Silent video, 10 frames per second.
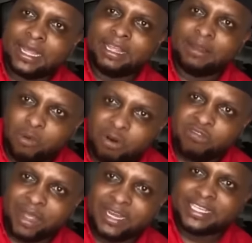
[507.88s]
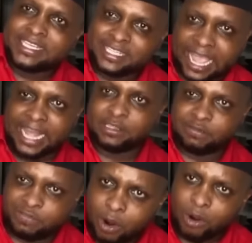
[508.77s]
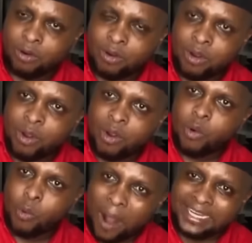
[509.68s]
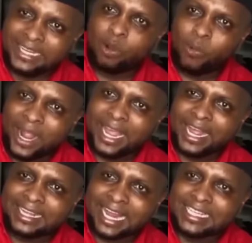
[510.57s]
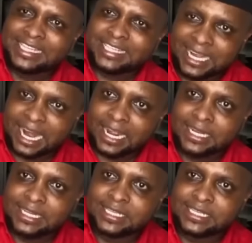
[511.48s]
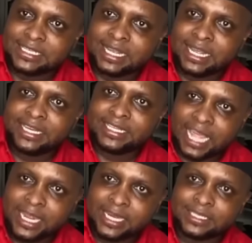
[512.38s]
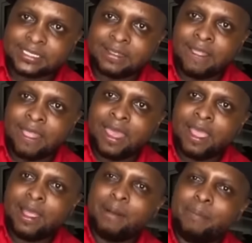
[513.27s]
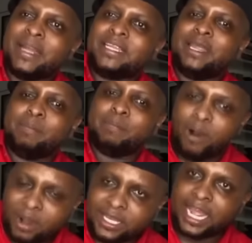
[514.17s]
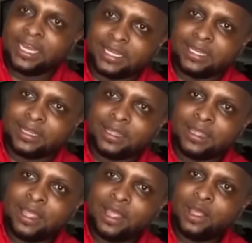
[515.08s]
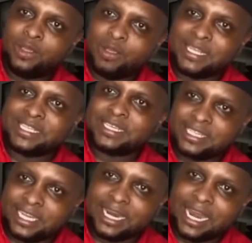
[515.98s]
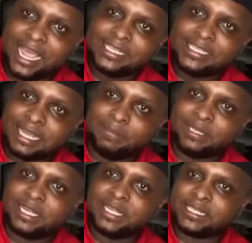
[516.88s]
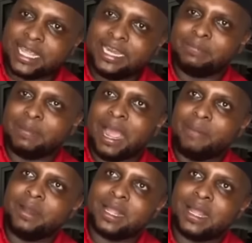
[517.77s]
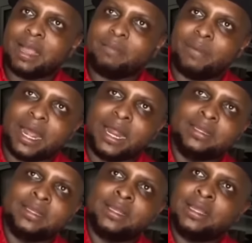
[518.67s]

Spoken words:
the movement stands for, what the working class struggles entails. But importantly, you must internalize something said by Amilcar Cabral,